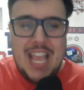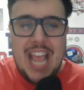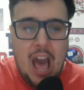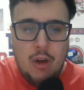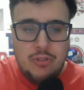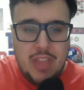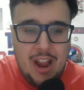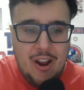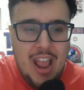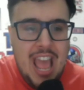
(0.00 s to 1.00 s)
thing out
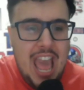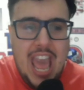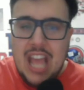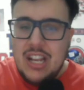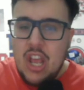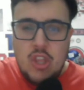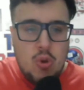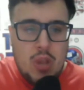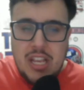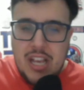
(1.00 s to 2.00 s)
there, and you
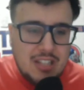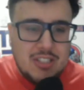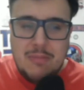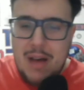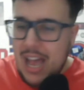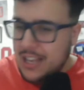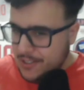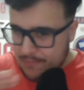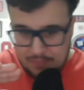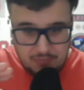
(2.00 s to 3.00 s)
can
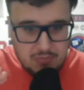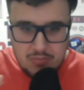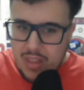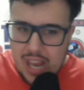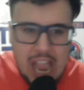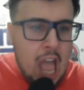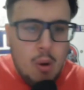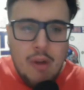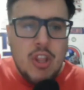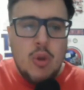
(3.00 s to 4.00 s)
customize
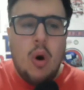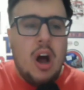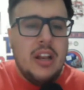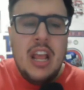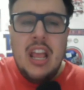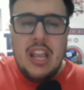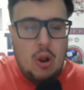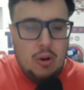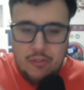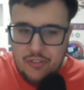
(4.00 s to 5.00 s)
however you want,
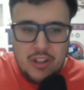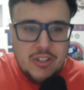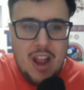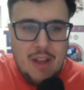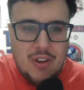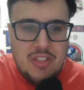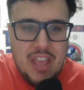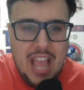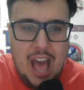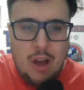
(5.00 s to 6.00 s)
to filter
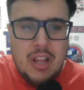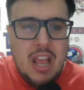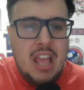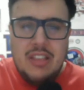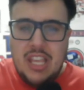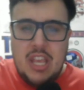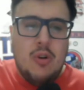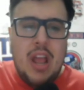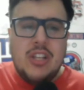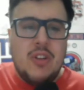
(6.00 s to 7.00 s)
everything out. The
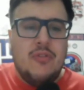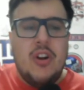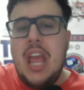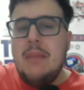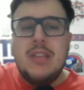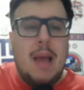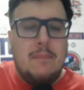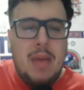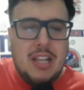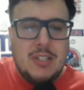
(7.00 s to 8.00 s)
curation for Game Time
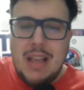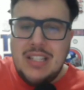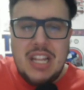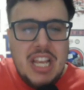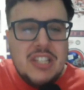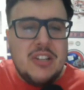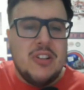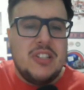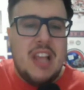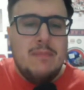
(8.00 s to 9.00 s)
picks makes it easier
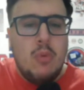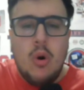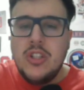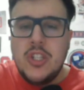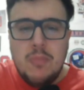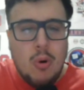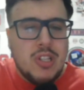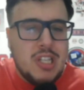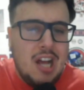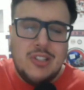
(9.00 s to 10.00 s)
to save more on
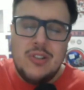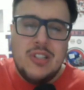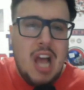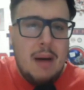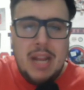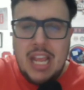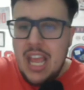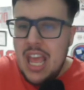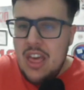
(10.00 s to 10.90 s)
sports, concerts, comedy,